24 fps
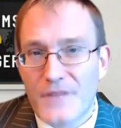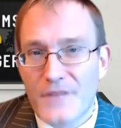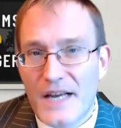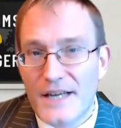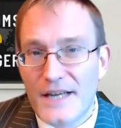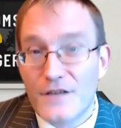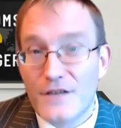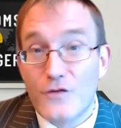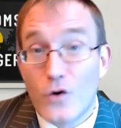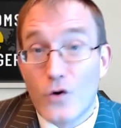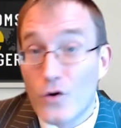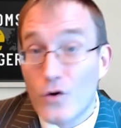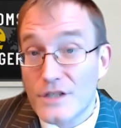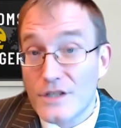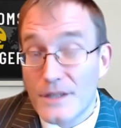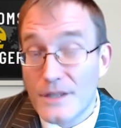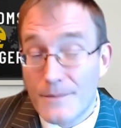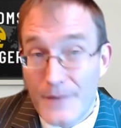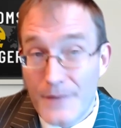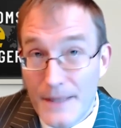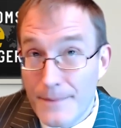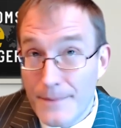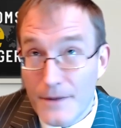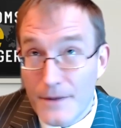And of course,
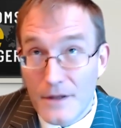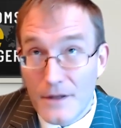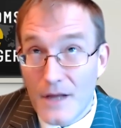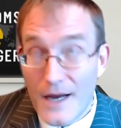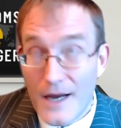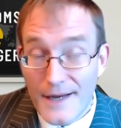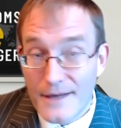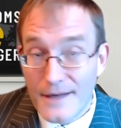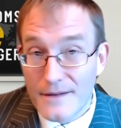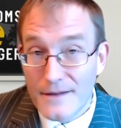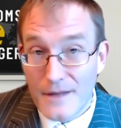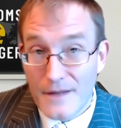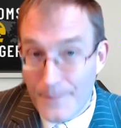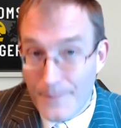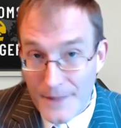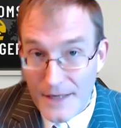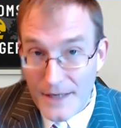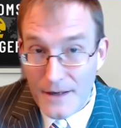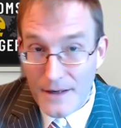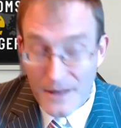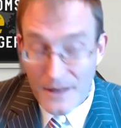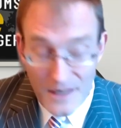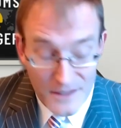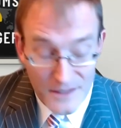people like
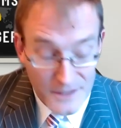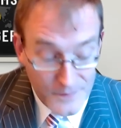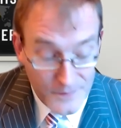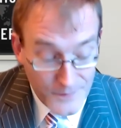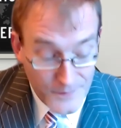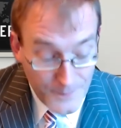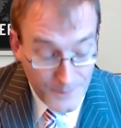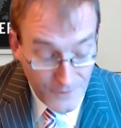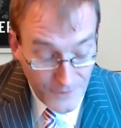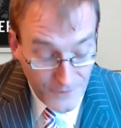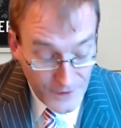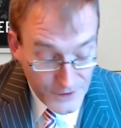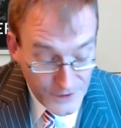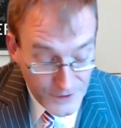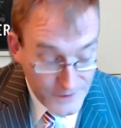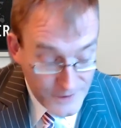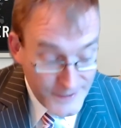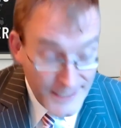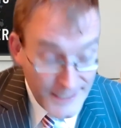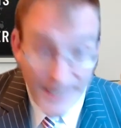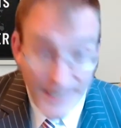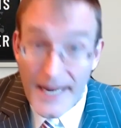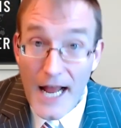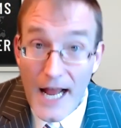me, customs
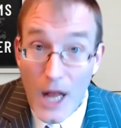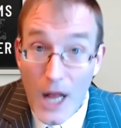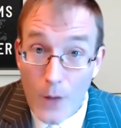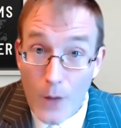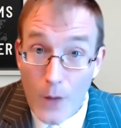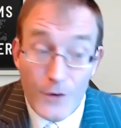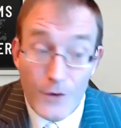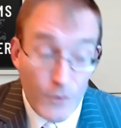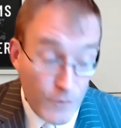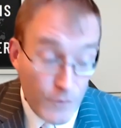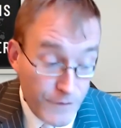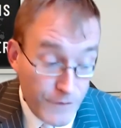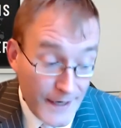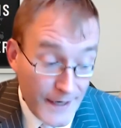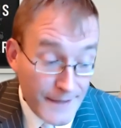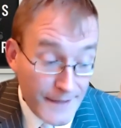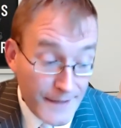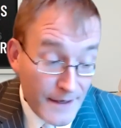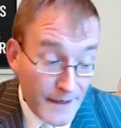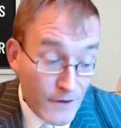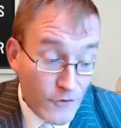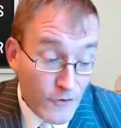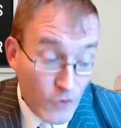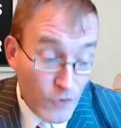professionals, can help you find
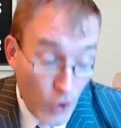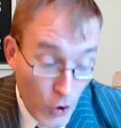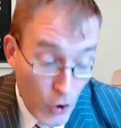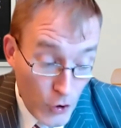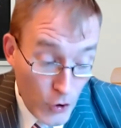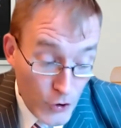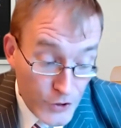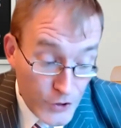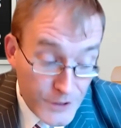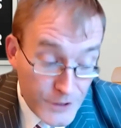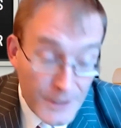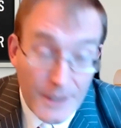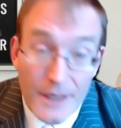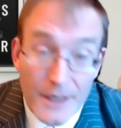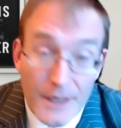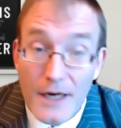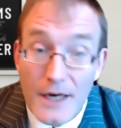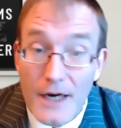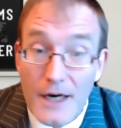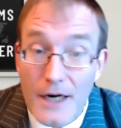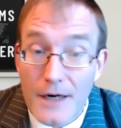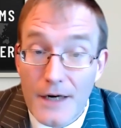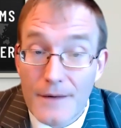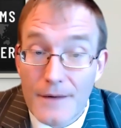that code.
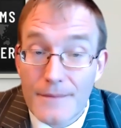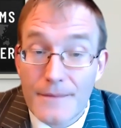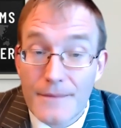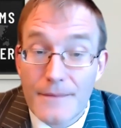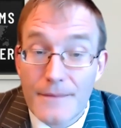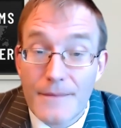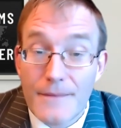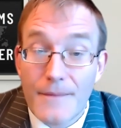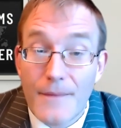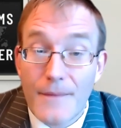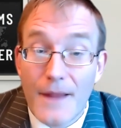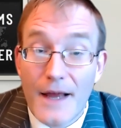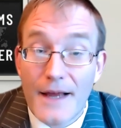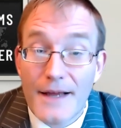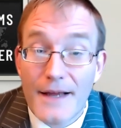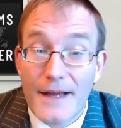And